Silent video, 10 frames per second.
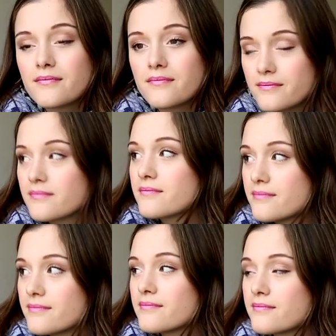
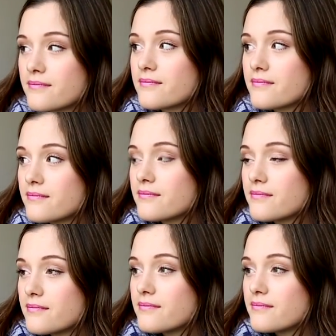
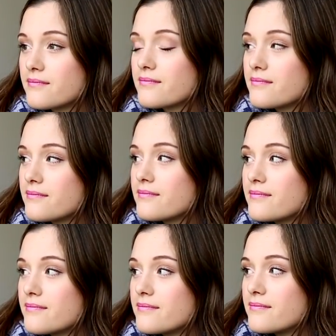
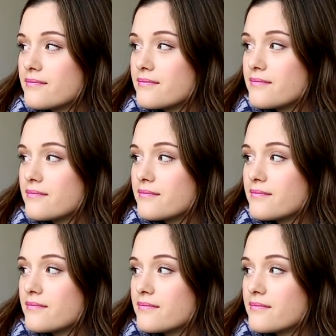
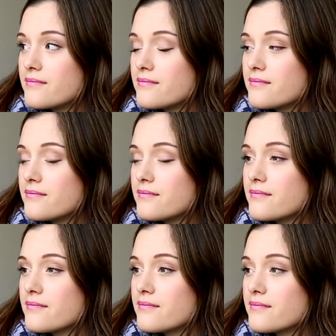
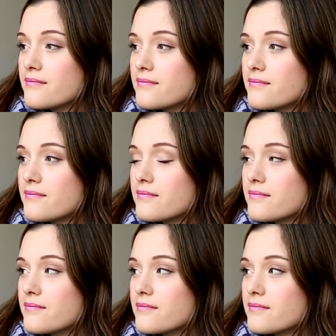
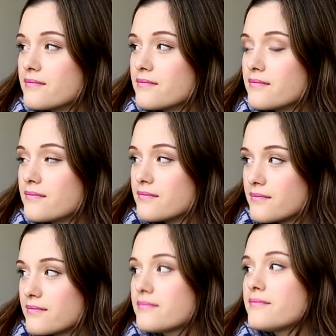(not speaking)